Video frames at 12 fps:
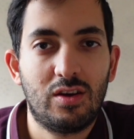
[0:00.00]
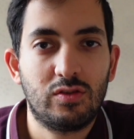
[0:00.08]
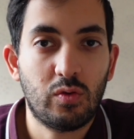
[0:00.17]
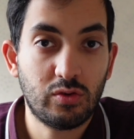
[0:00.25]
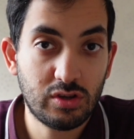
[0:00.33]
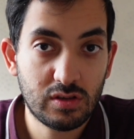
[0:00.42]

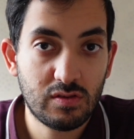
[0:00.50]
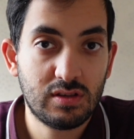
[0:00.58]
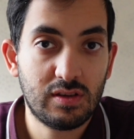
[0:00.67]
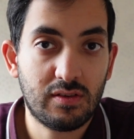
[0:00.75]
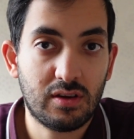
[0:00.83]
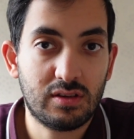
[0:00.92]
So we just
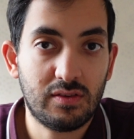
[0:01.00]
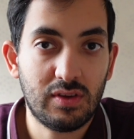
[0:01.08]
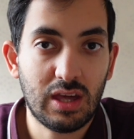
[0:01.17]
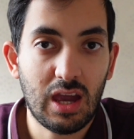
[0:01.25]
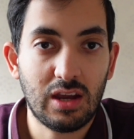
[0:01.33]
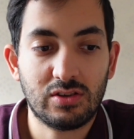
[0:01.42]
received a
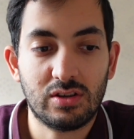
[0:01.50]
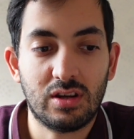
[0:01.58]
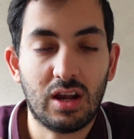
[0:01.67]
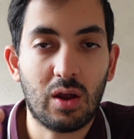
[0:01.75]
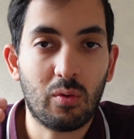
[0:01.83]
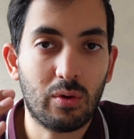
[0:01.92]
notification
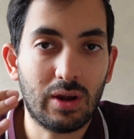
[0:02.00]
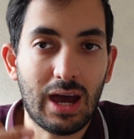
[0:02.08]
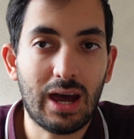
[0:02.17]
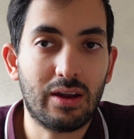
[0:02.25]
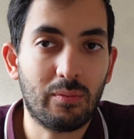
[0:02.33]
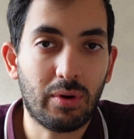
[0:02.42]
and we want to
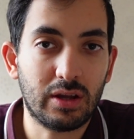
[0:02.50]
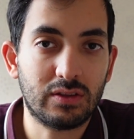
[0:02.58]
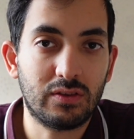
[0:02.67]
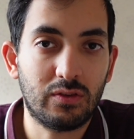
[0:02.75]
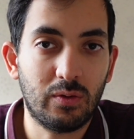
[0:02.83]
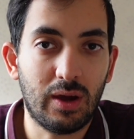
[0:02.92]
add a
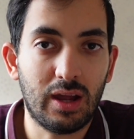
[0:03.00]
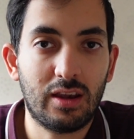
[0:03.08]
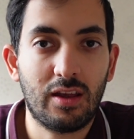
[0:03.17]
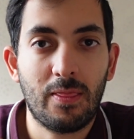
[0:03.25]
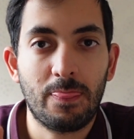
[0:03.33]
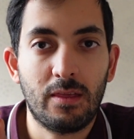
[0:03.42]
button to
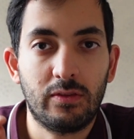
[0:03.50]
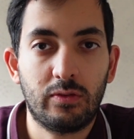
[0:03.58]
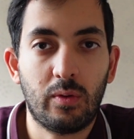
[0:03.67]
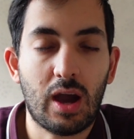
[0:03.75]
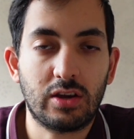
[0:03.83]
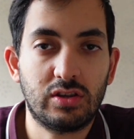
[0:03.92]
it
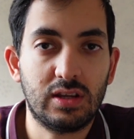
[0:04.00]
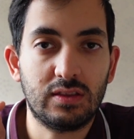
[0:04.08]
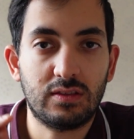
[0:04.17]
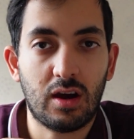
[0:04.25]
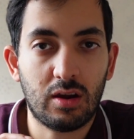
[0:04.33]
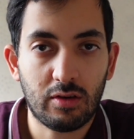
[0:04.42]
to actually
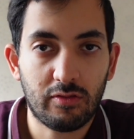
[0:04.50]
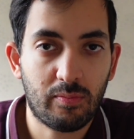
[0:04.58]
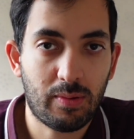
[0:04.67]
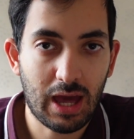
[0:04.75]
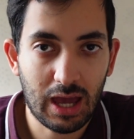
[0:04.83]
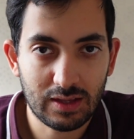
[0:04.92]
turn off
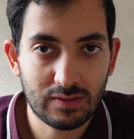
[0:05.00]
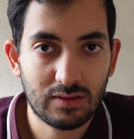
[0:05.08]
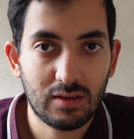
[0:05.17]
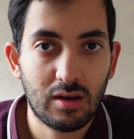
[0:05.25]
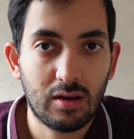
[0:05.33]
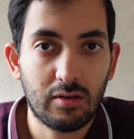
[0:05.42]

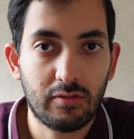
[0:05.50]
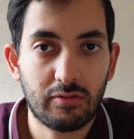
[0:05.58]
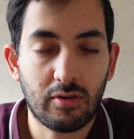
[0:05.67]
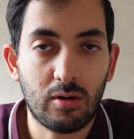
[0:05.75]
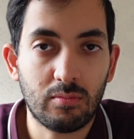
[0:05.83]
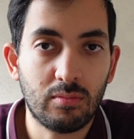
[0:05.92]
Plex
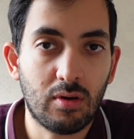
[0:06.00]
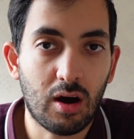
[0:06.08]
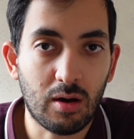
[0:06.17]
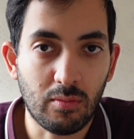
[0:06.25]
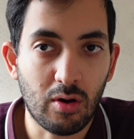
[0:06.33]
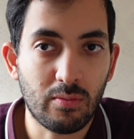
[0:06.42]
from
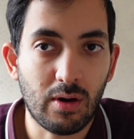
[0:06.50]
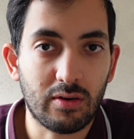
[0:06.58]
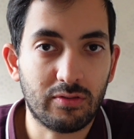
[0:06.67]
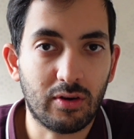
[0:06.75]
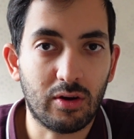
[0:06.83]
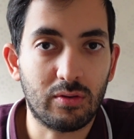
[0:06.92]
our mobile
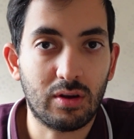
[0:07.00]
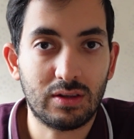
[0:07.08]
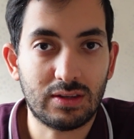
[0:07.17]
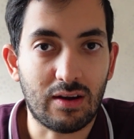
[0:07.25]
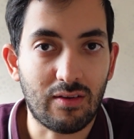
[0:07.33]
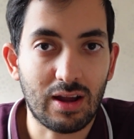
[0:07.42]
phone
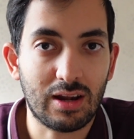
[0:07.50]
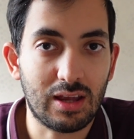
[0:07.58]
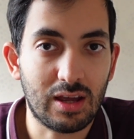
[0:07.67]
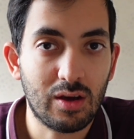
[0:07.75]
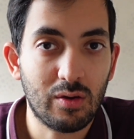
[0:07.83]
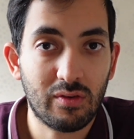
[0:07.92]

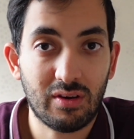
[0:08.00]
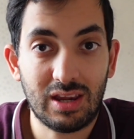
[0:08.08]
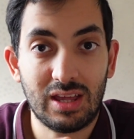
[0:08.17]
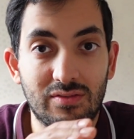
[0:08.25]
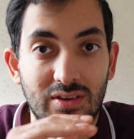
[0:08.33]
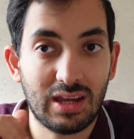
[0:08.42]
directly without
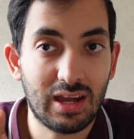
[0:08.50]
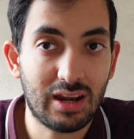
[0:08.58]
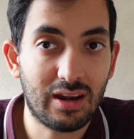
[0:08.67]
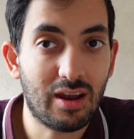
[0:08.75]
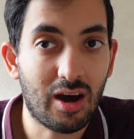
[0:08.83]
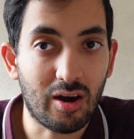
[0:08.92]
even
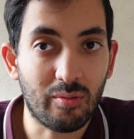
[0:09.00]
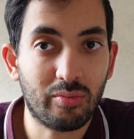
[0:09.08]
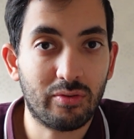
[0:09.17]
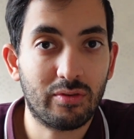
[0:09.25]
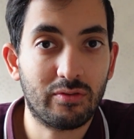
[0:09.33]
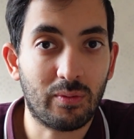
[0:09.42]
getting
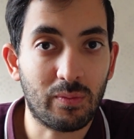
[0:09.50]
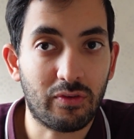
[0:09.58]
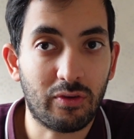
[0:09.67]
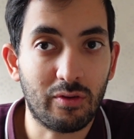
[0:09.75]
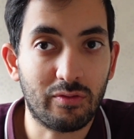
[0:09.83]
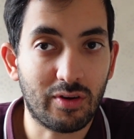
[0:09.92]
up from the
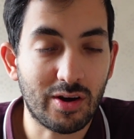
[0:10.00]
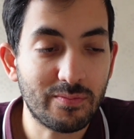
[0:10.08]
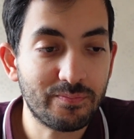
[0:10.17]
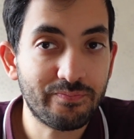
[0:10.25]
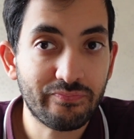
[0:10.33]
sofa.